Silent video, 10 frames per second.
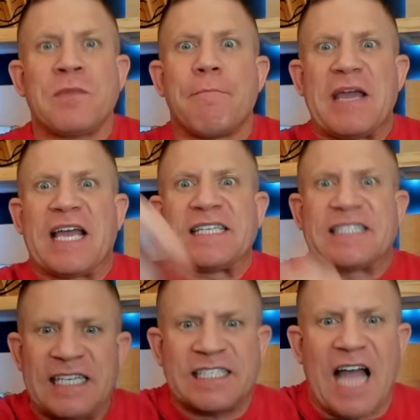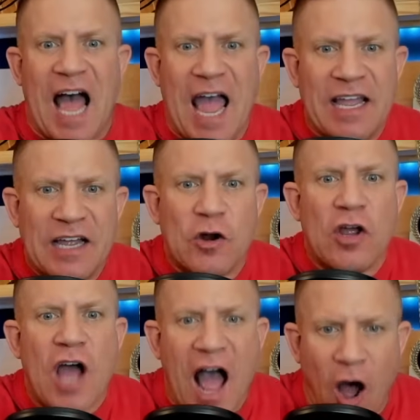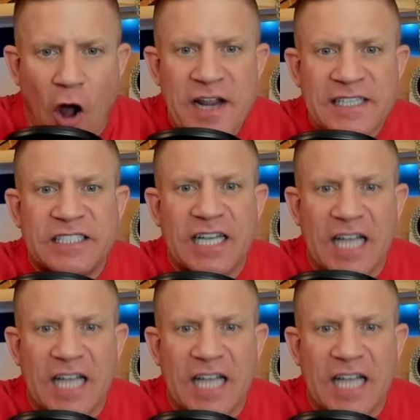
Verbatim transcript: Because this guy, honest to